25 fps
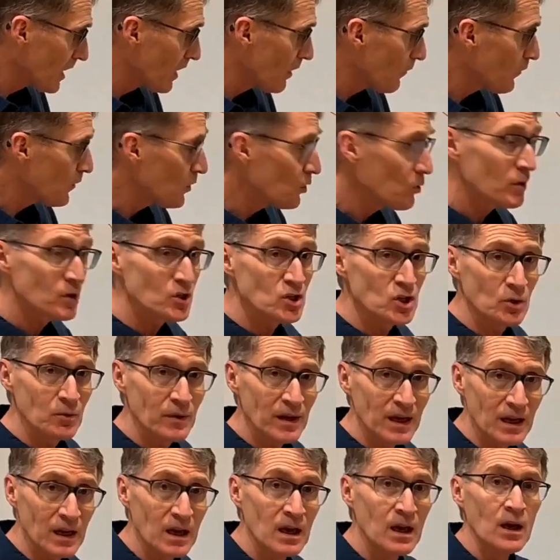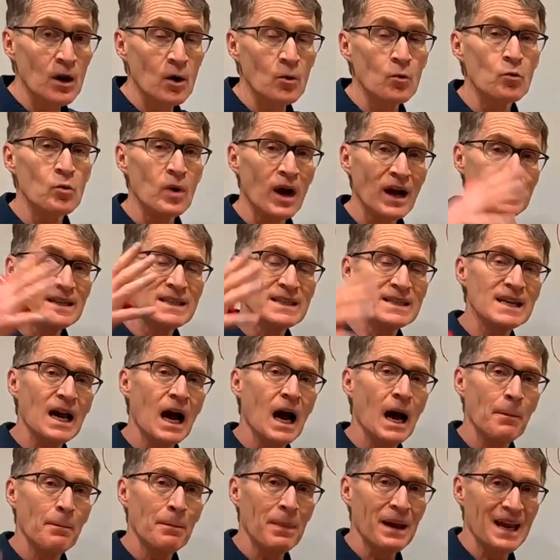if you are doing runs
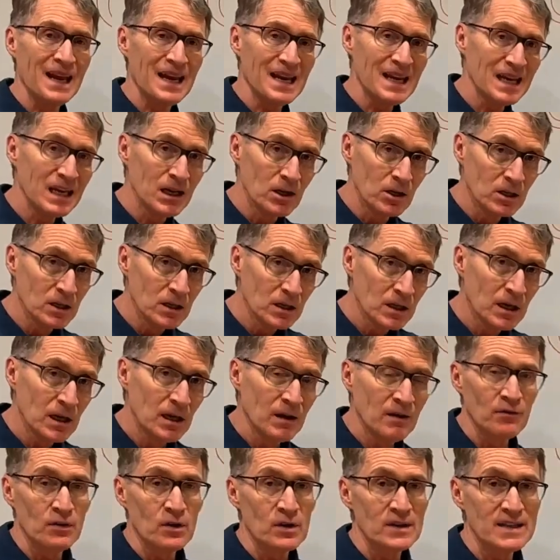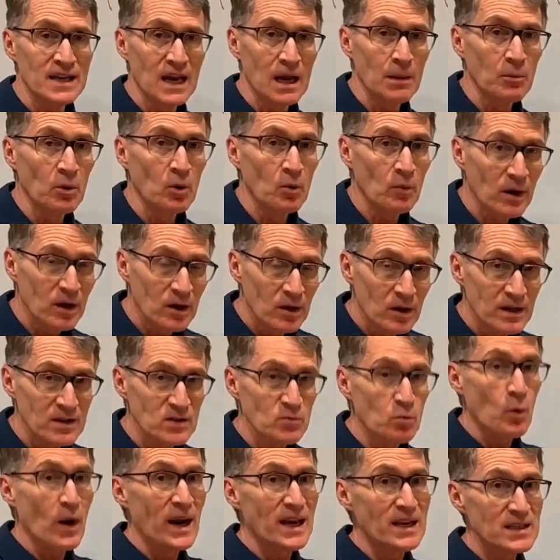up a hill, for example, where
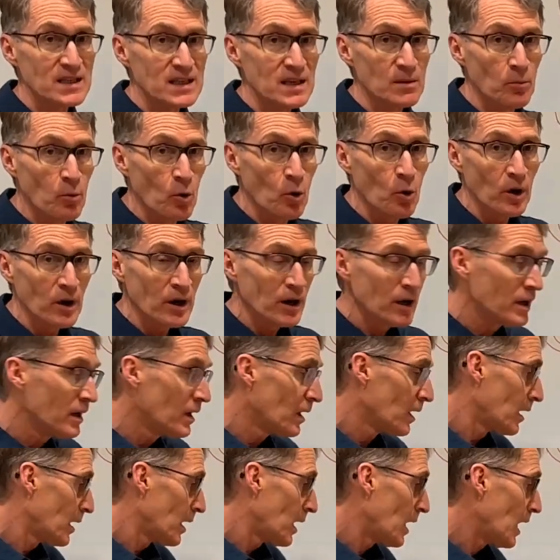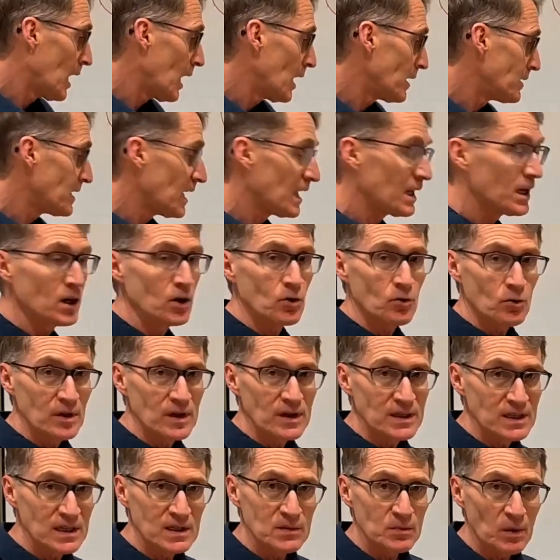it's weight supported, taking
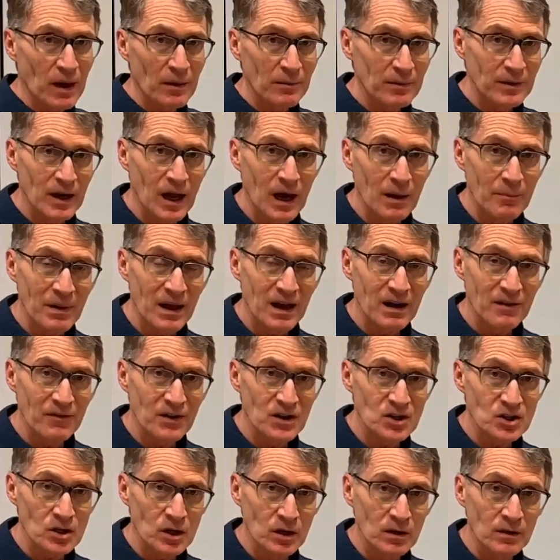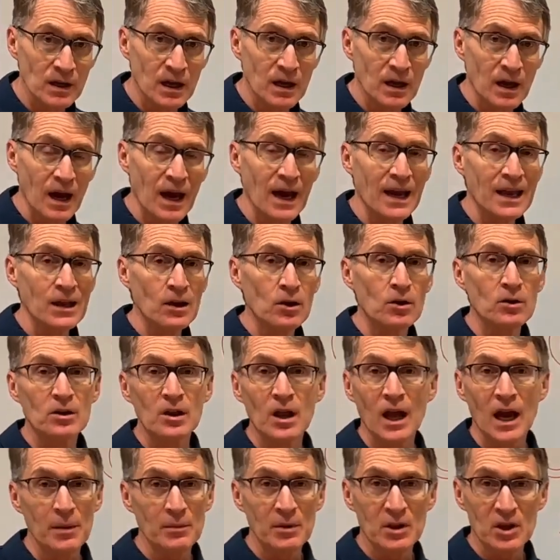creatine is probably not beneficial. A hill
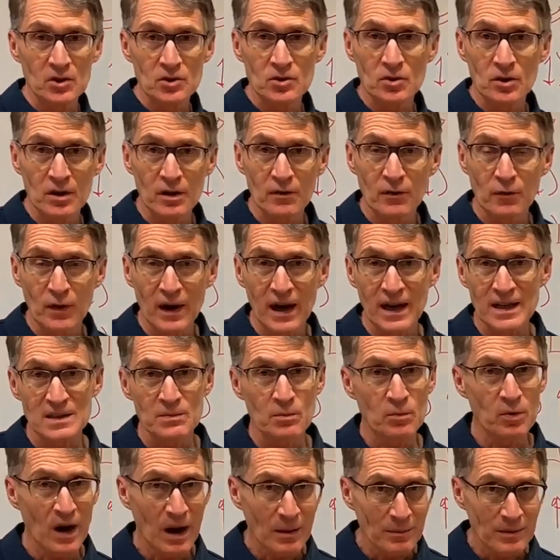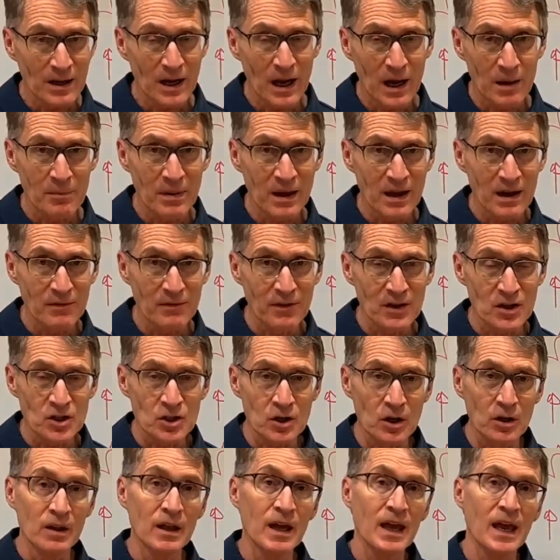climb in the Tour de France, probably not
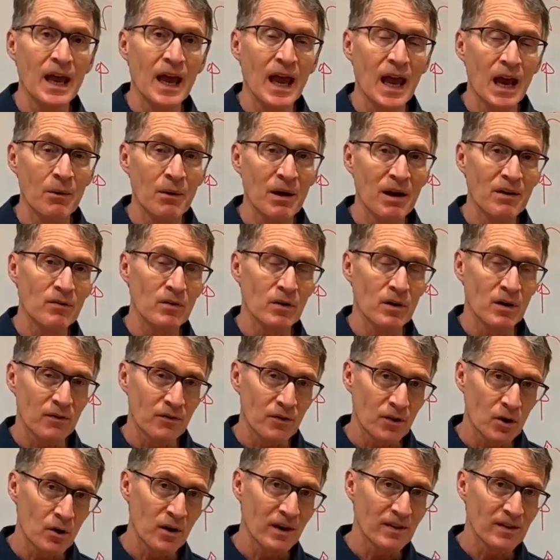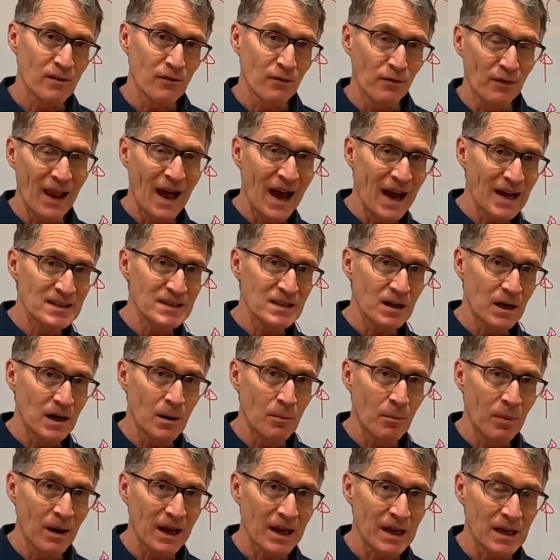beneficial. However, if you're on the flats on
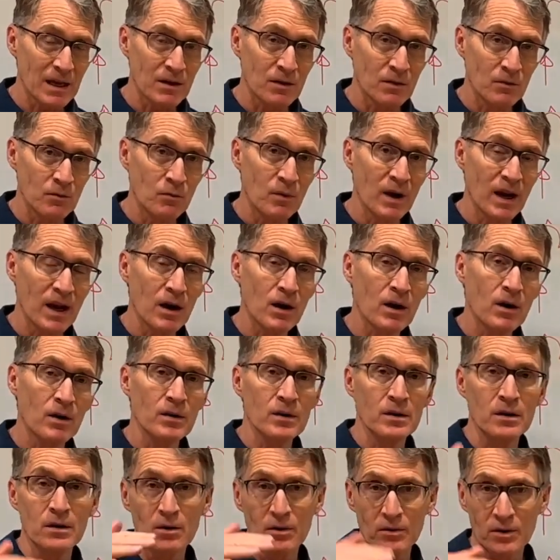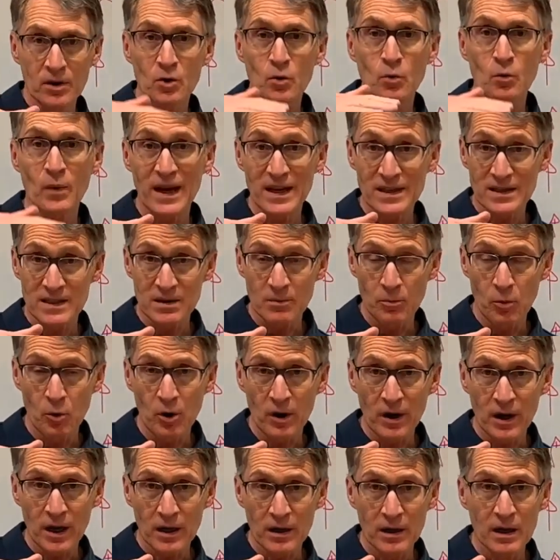a bike where you're weight
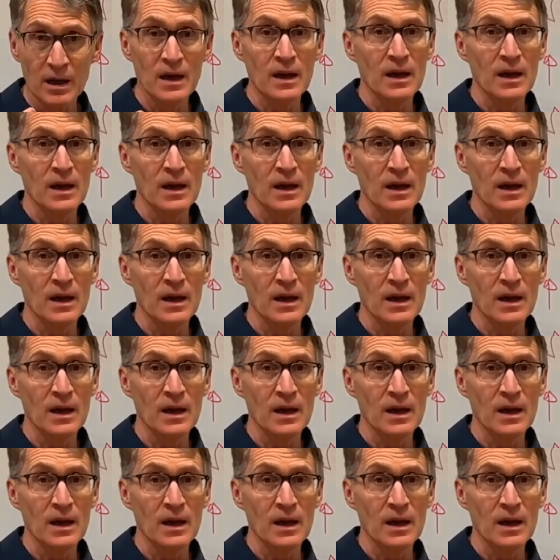supported